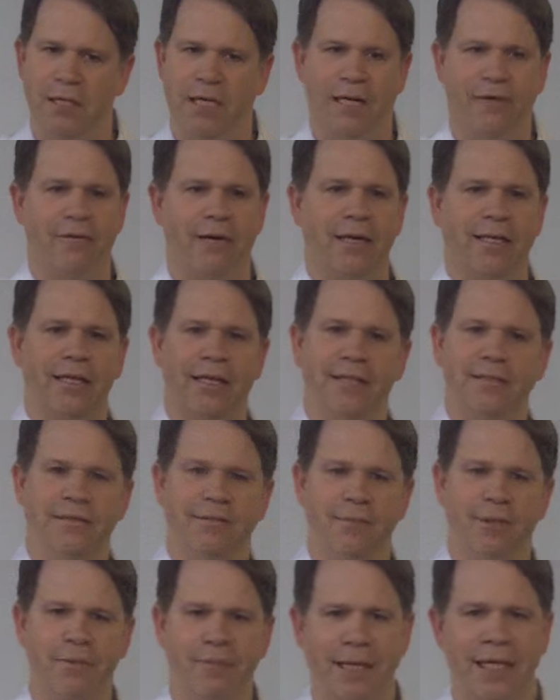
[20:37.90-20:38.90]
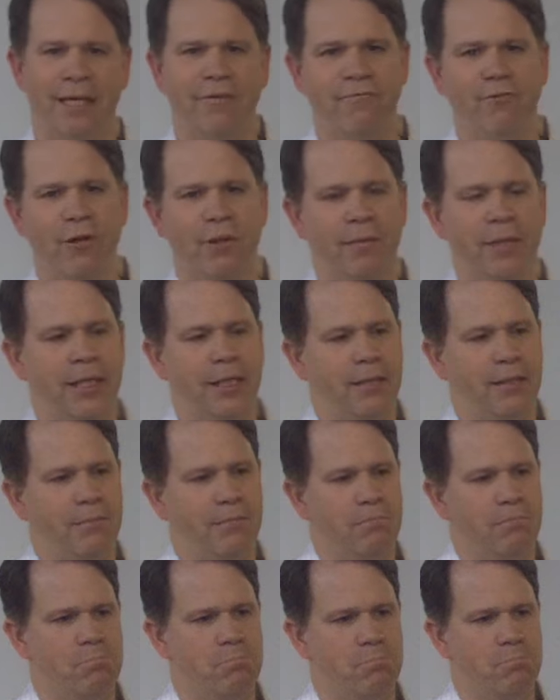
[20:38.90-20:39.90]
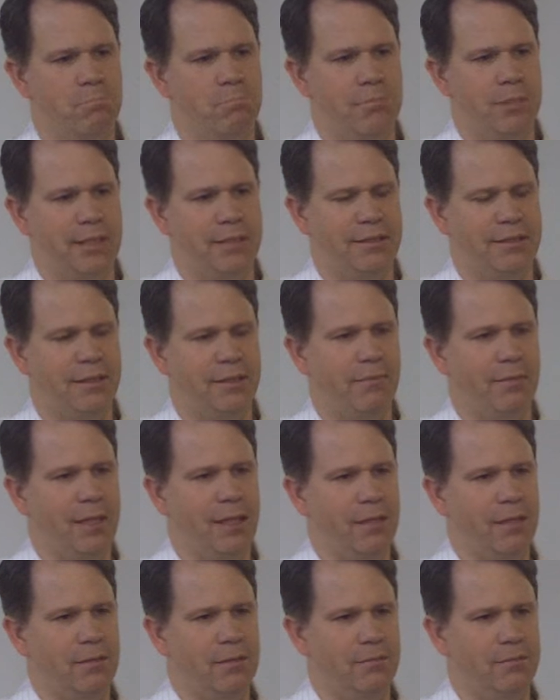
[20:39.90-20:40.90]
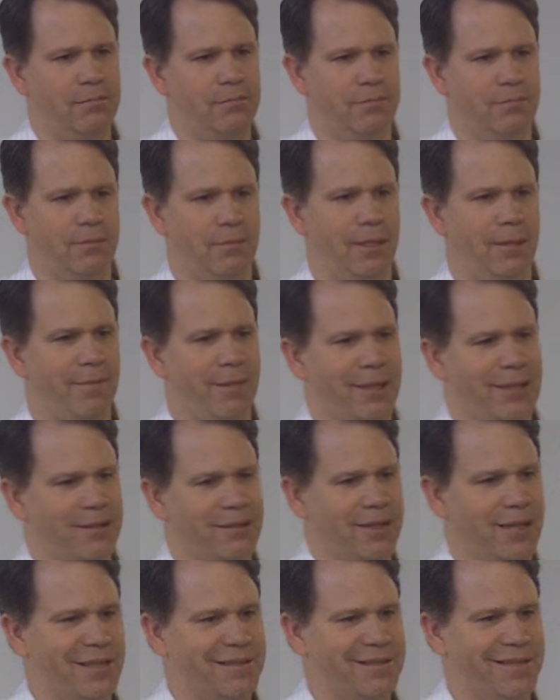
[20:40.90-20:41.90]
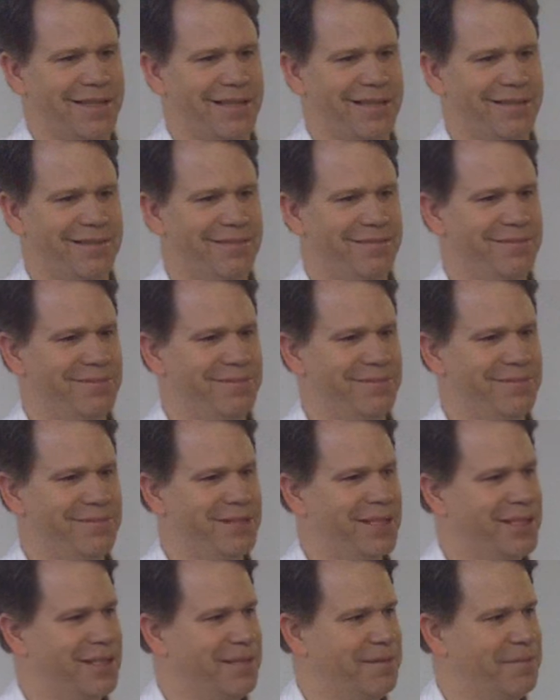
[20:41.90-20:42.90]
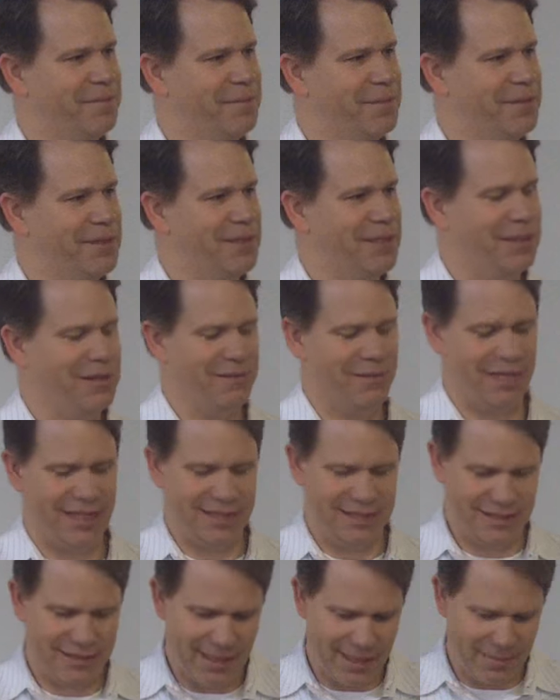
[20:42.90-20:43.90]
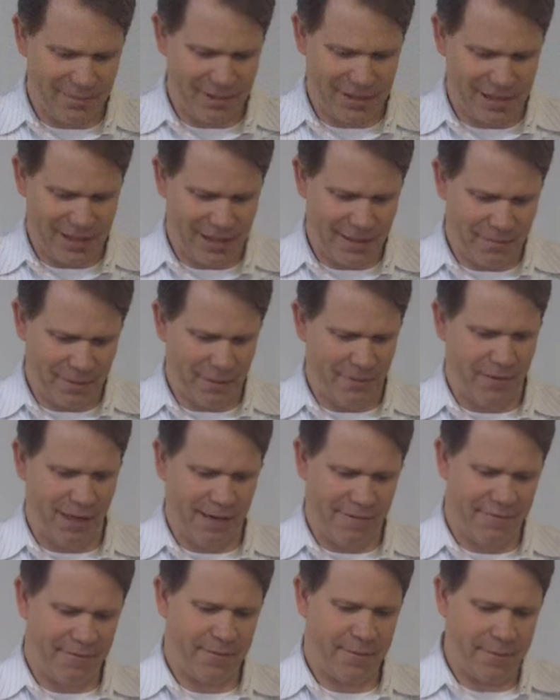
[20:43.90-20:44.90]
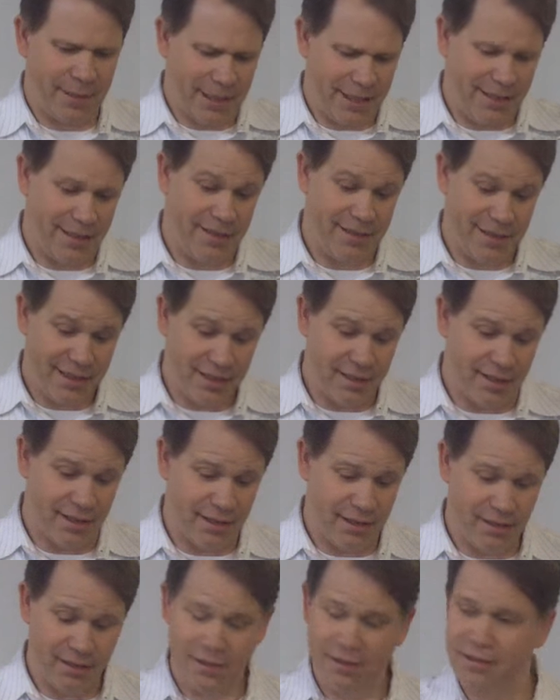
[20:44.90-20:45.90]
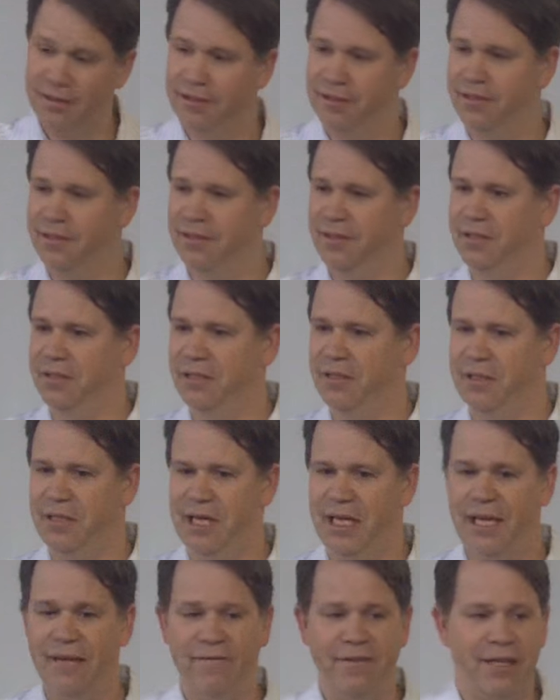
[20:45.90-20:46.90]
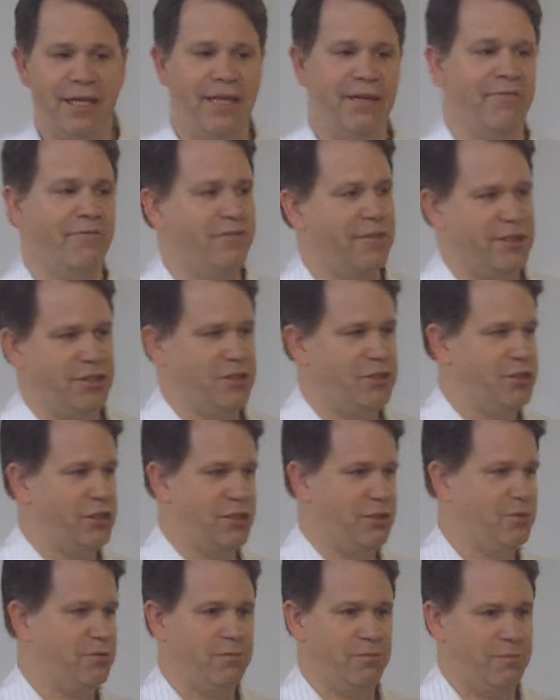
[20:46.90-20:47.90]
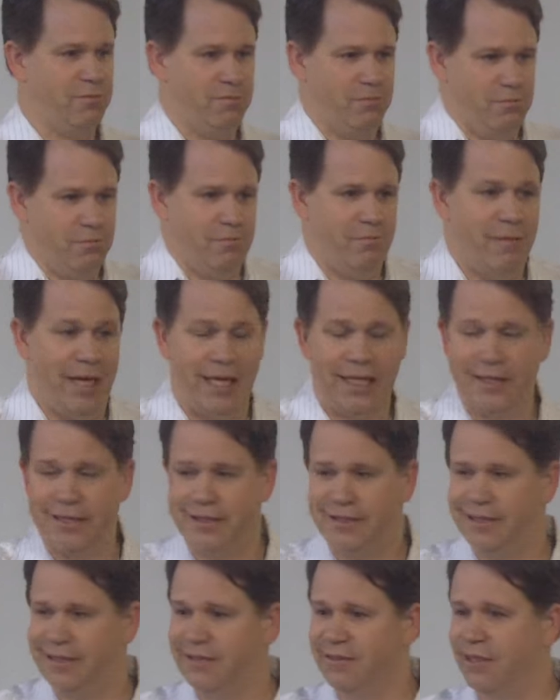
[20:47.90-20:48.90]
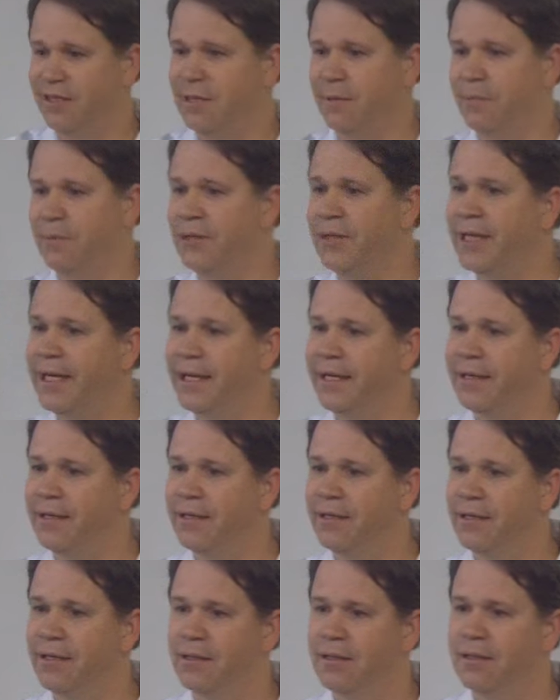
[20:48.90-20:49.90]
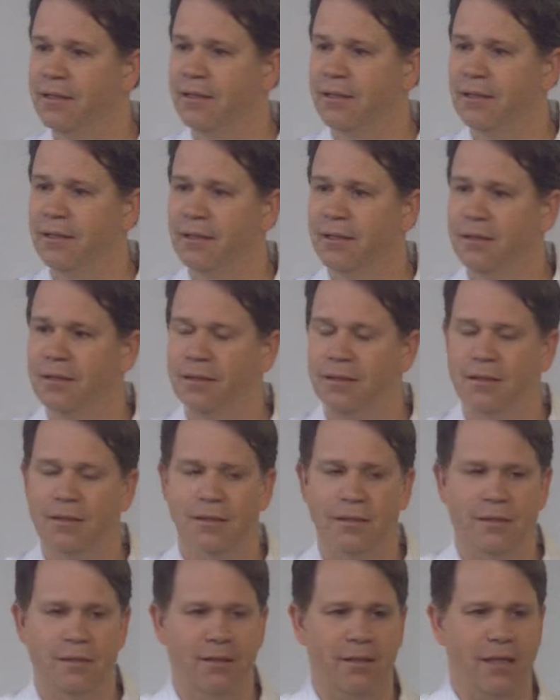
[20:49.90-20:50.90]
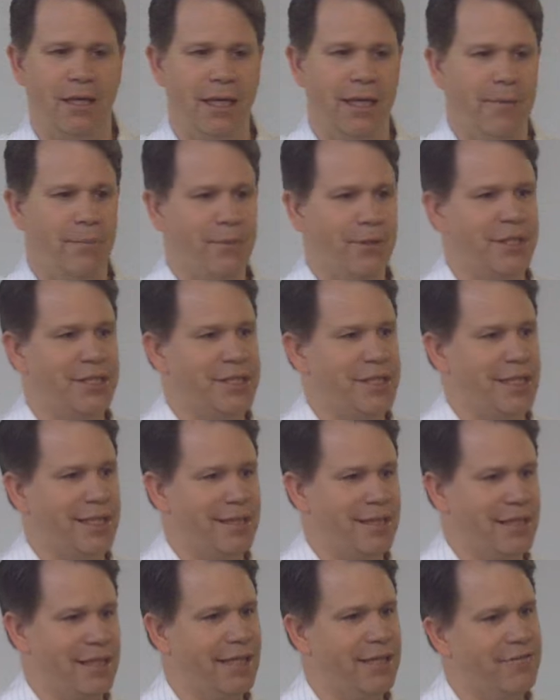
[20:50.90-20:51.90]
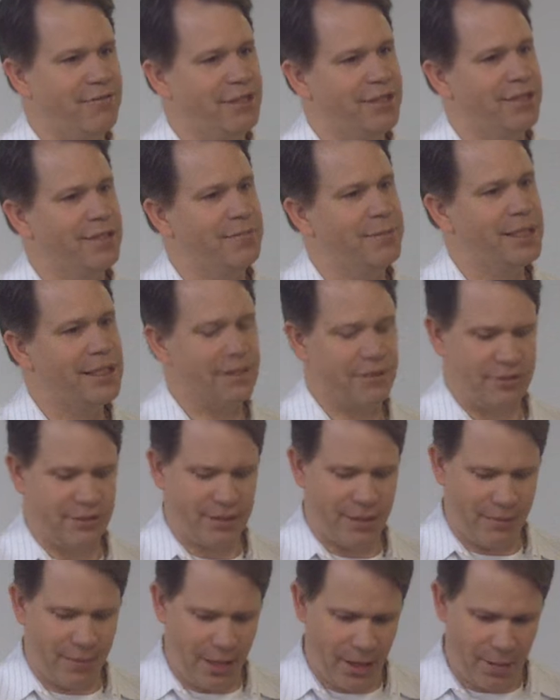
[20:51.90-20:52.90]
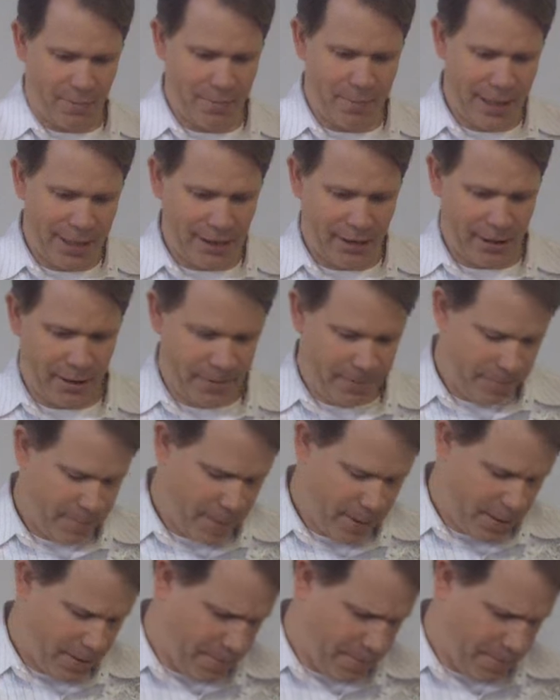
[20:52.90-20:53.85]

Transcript: and I recognize someone made it for me, it's somehow a better latte. When I stop to thank my wife for making dinner, even if it's just mac and cheese on a plate, I appreciate the gift and the meal somehow better.